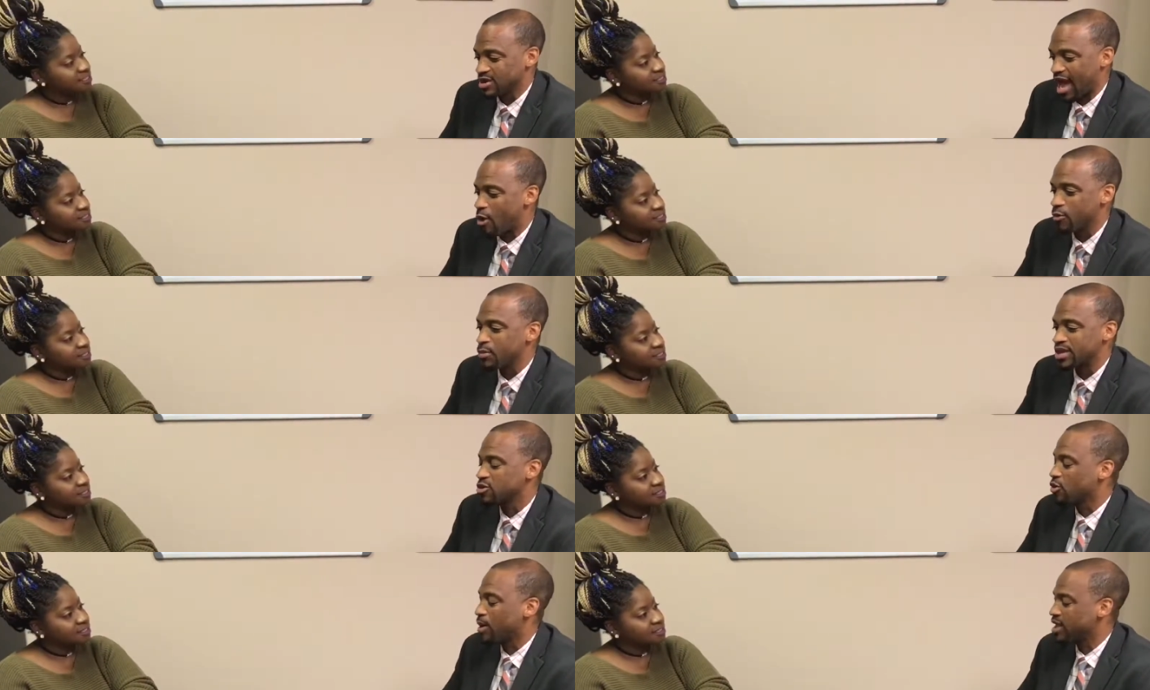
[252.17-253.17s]
Speaker 1: I don't make no
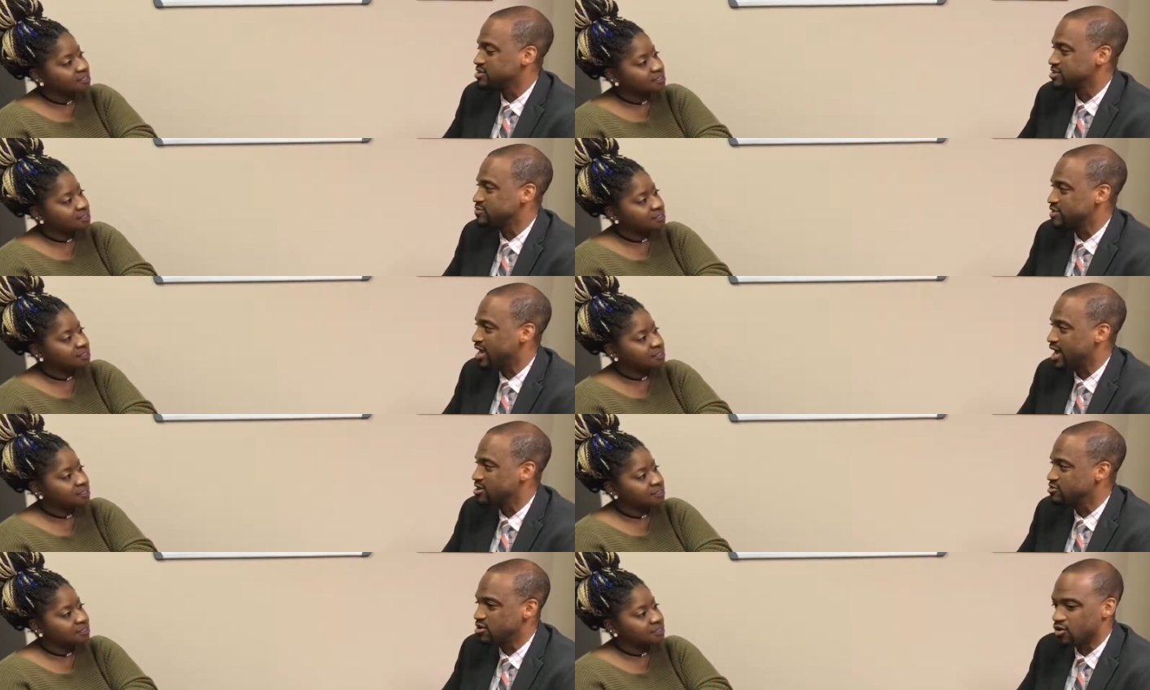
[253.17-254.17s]
apologies for that.
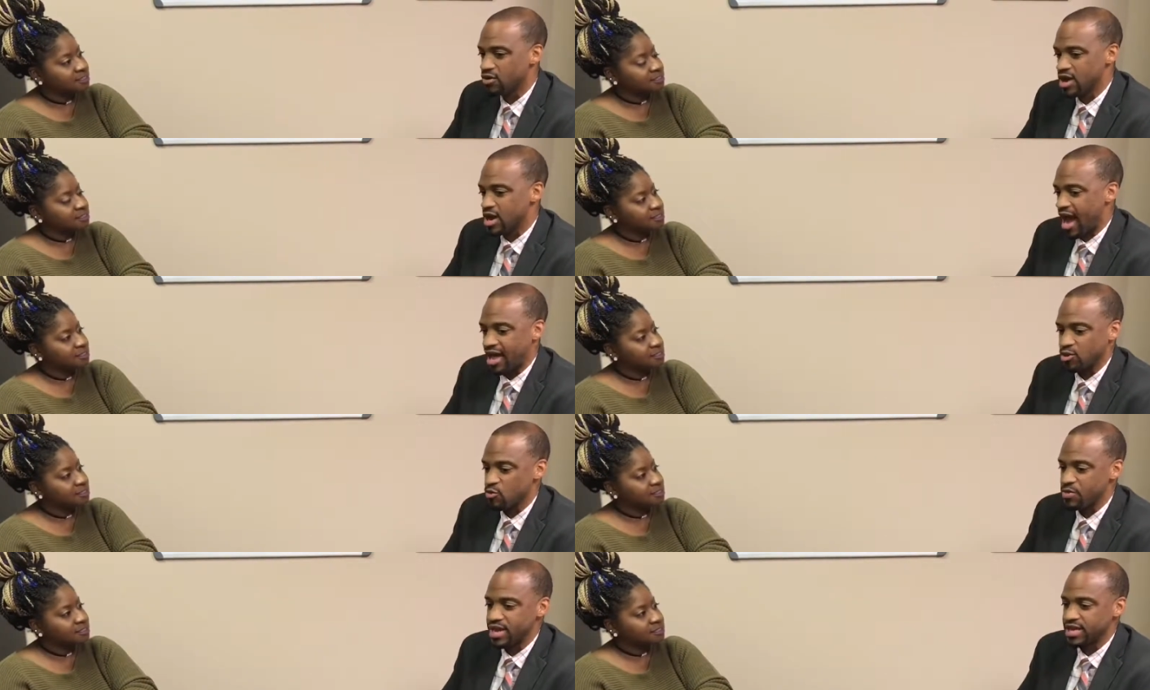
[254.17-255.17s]
You know, I don't
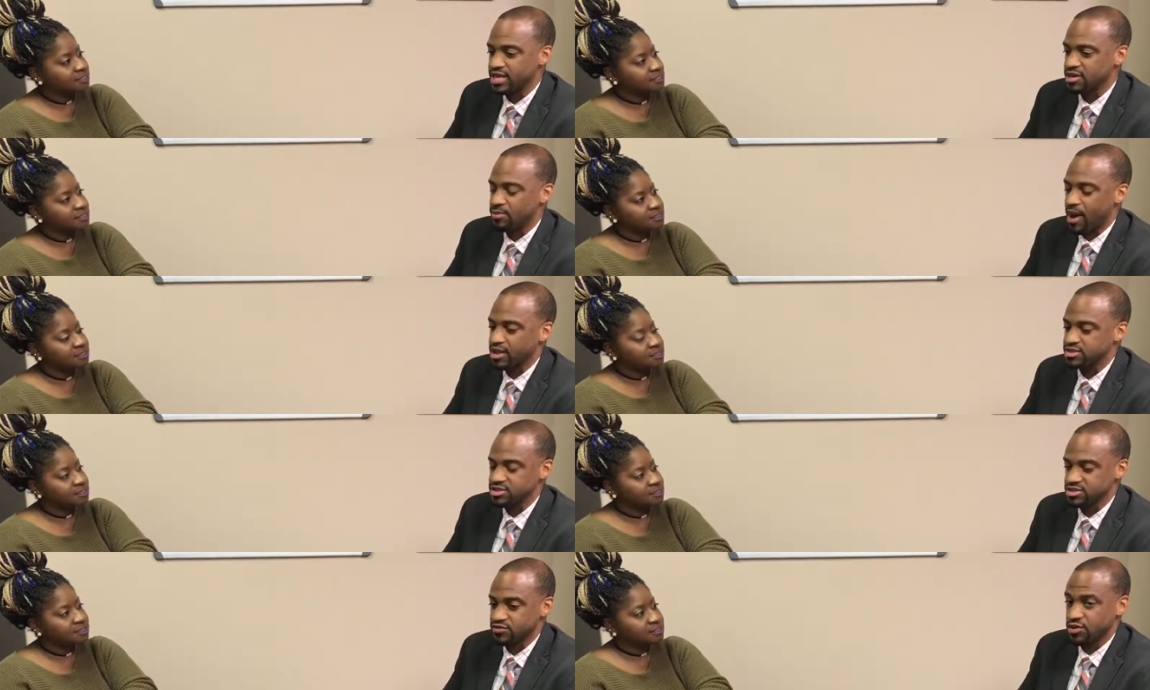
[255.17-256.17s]
make any
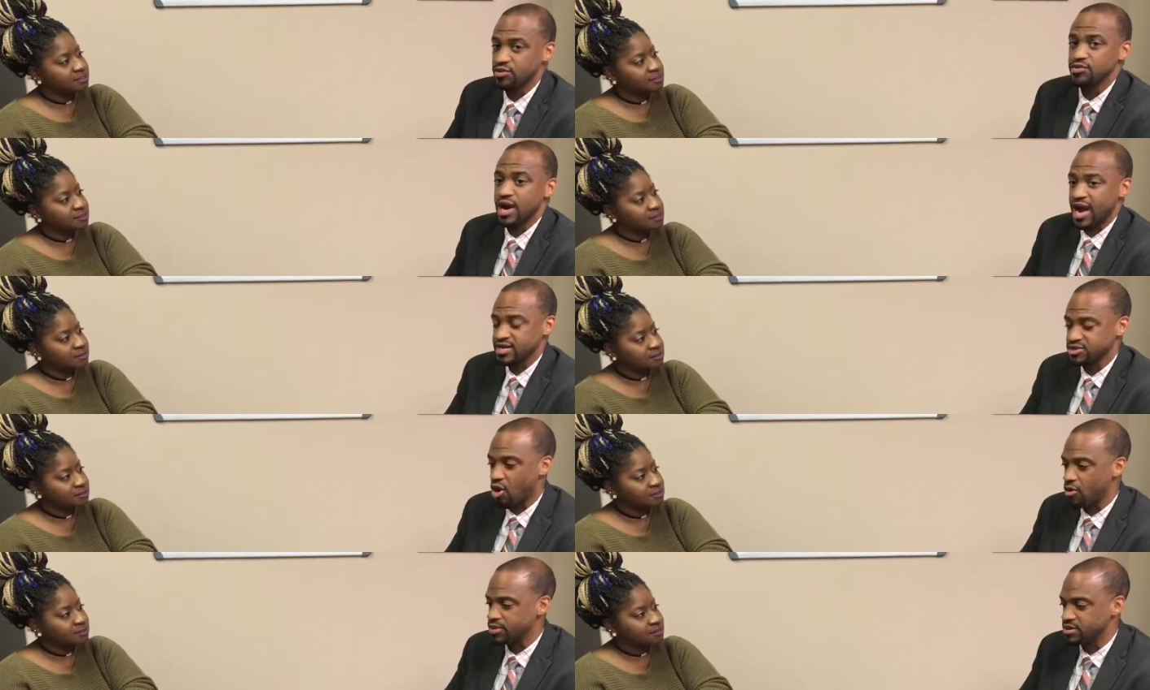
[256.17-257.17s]
apologies for who God has
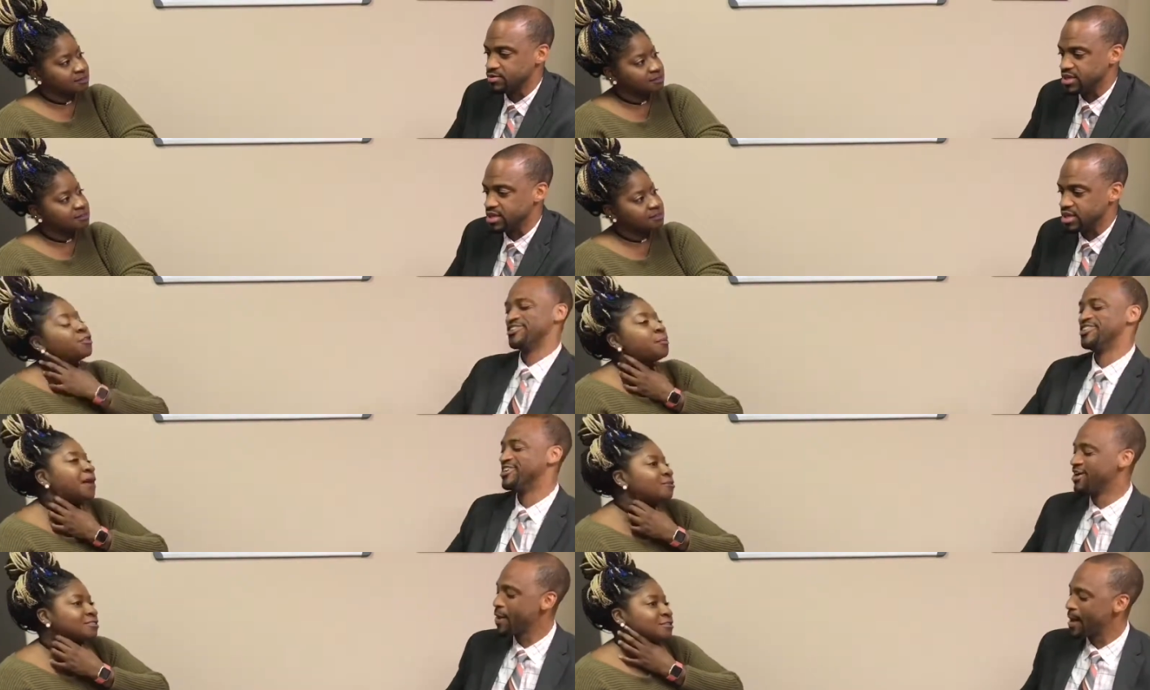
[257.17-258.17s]
called me to be.
Speaker 2: For the
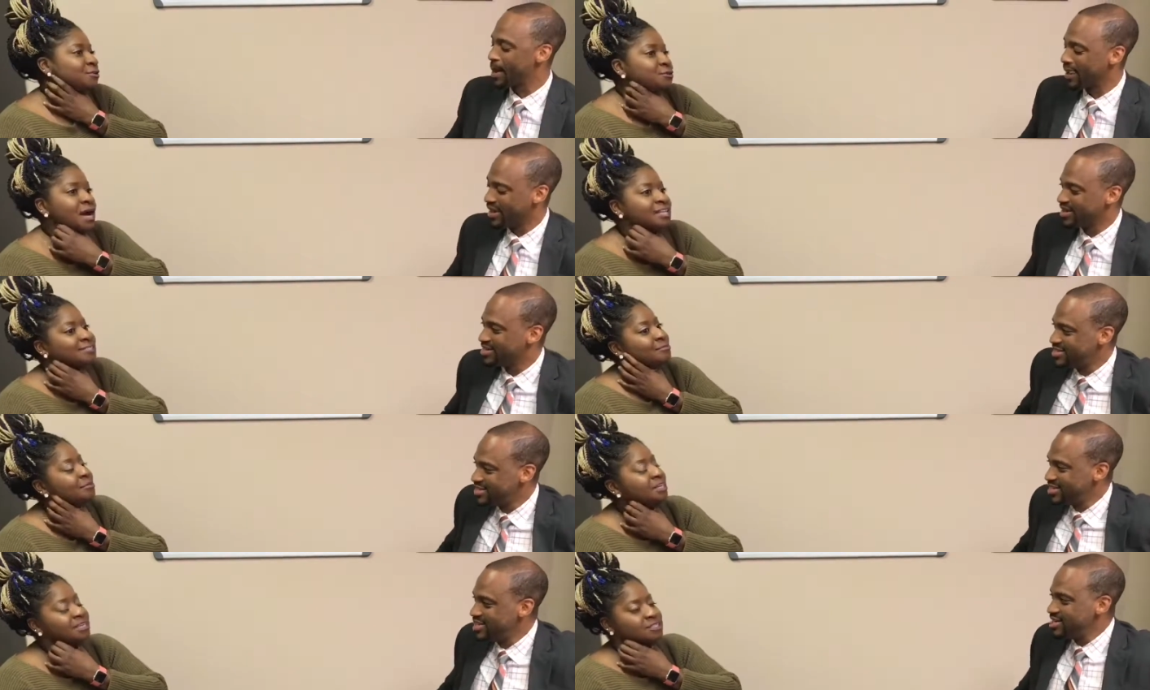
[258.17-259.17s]
person who hasn't
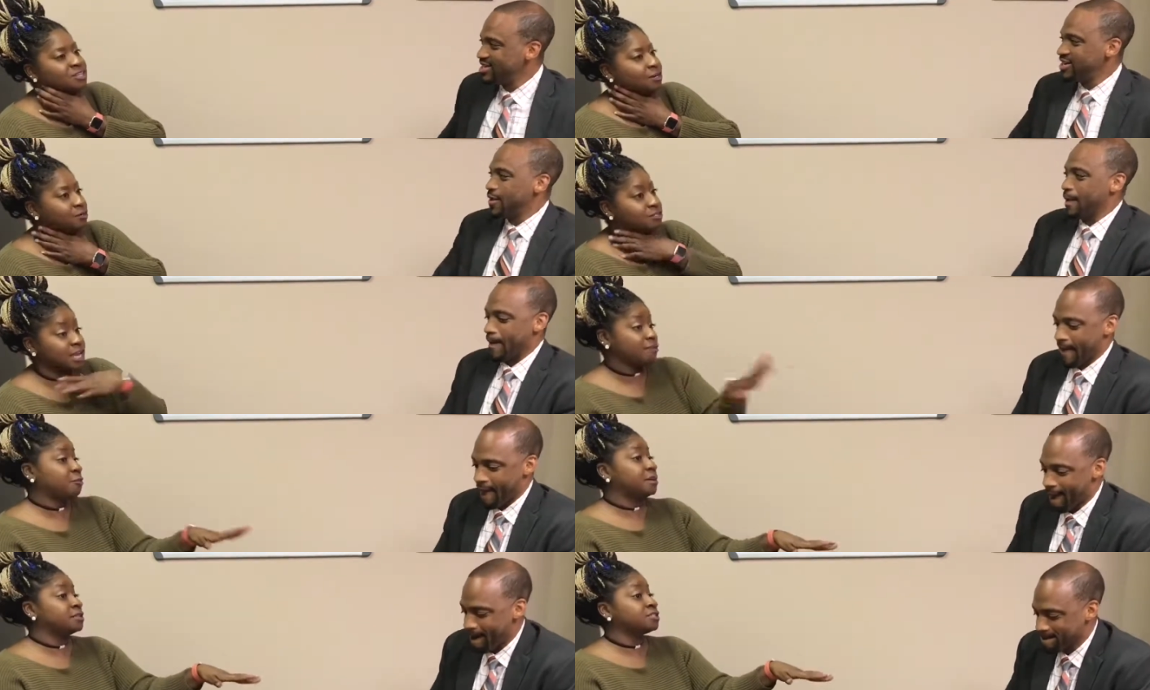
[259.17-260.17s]
been in church, ever
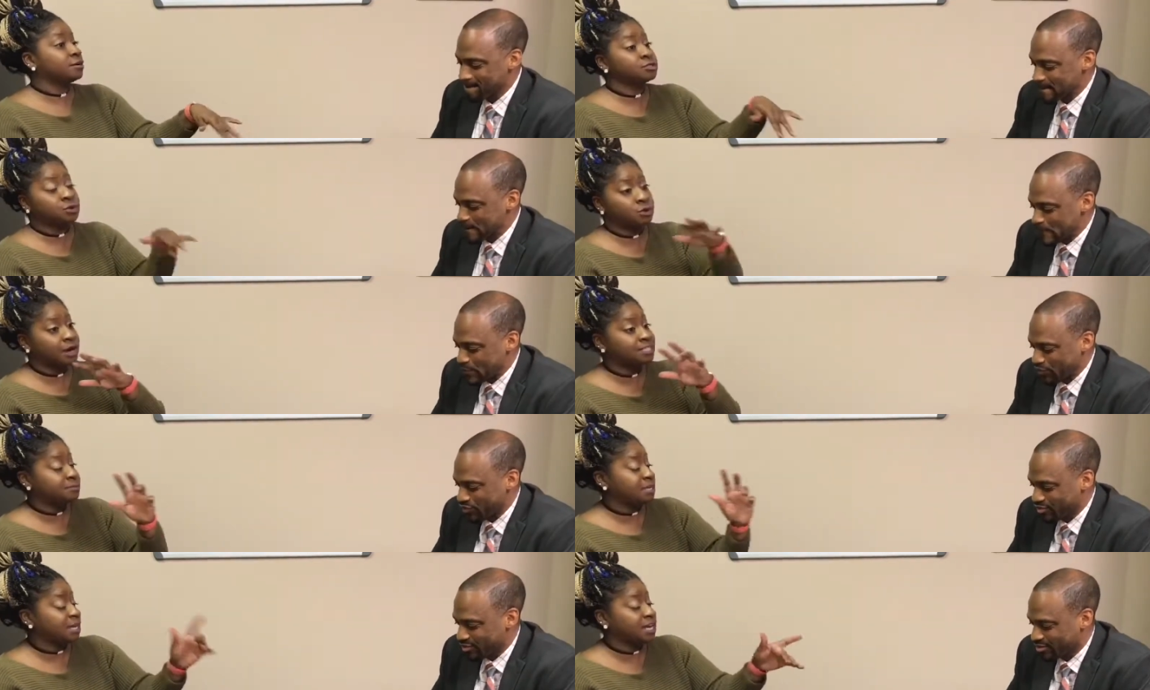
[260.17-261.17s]
been in church, or has
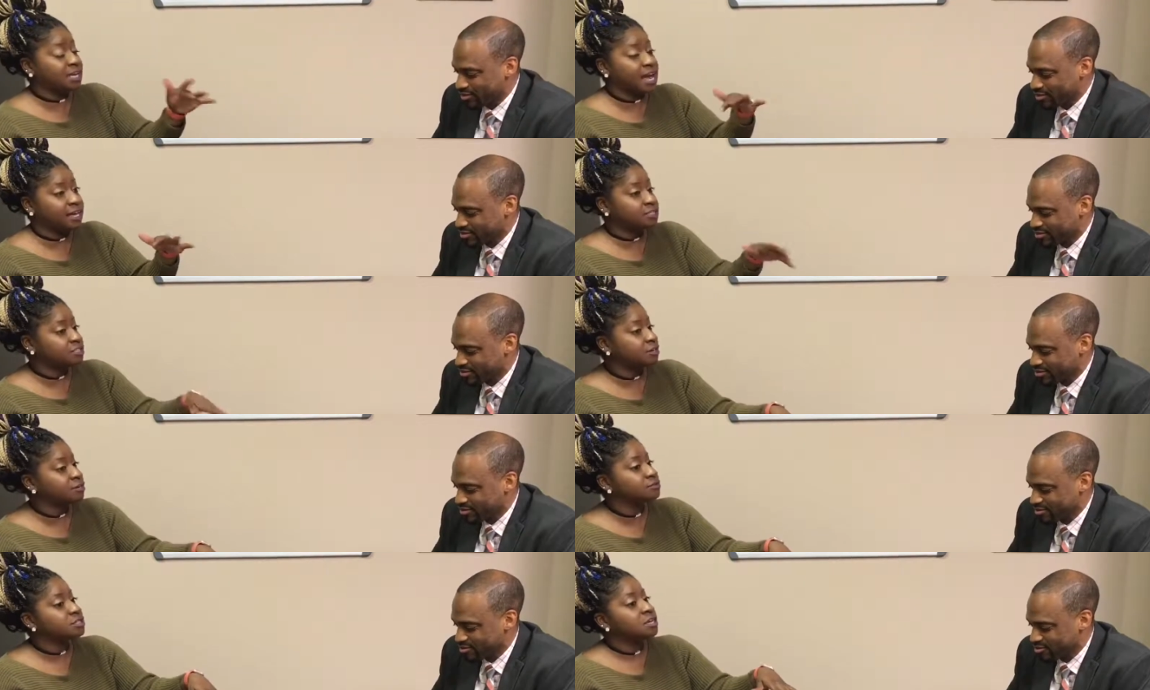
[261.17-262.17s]
been in and out of
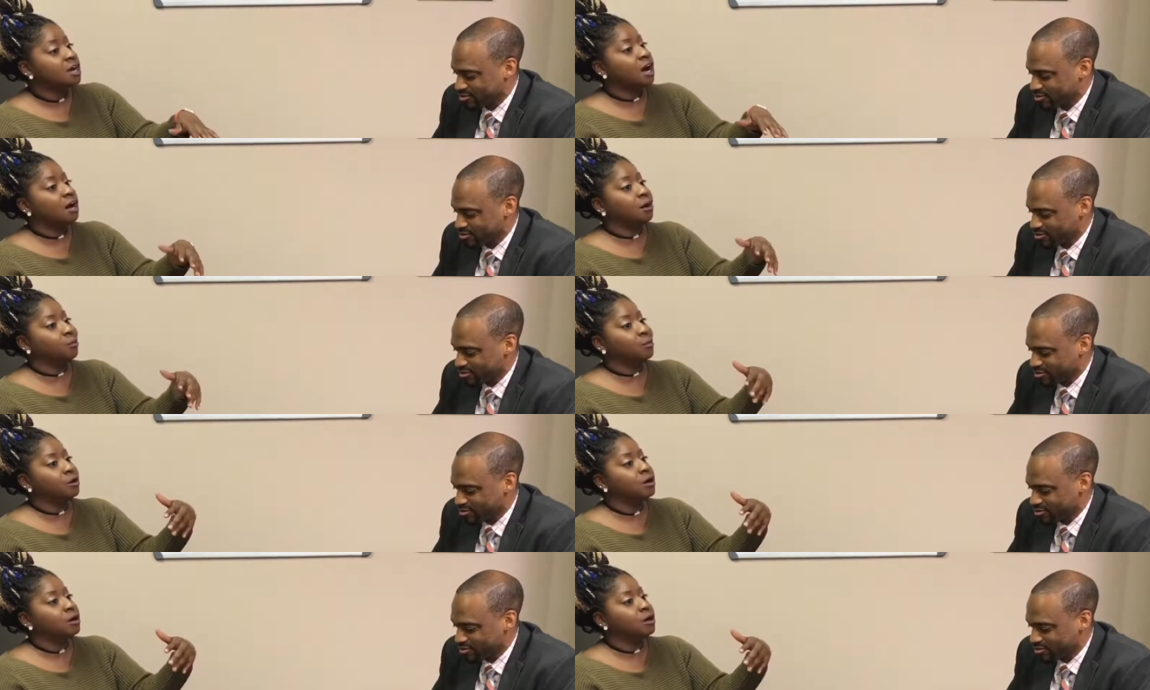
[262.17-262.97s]
church. Um,